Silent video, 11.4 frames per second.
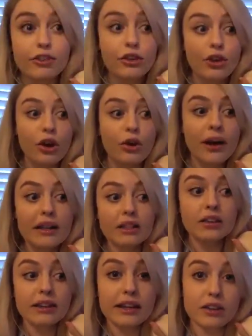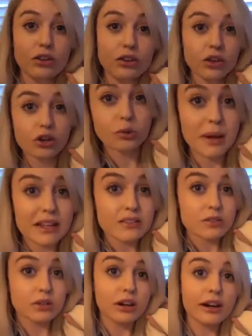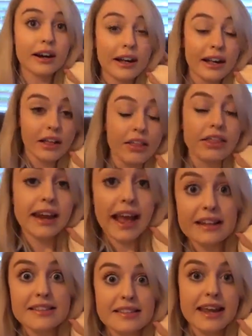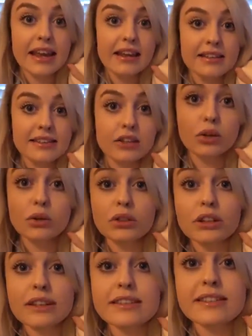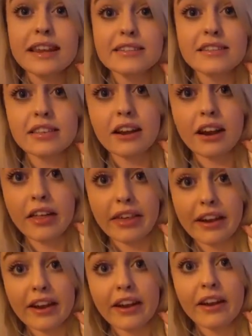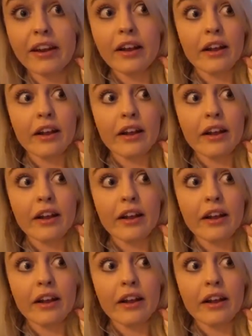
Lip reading: you go and look at your local pet store that has snakes and go and look at the snakes that there are there,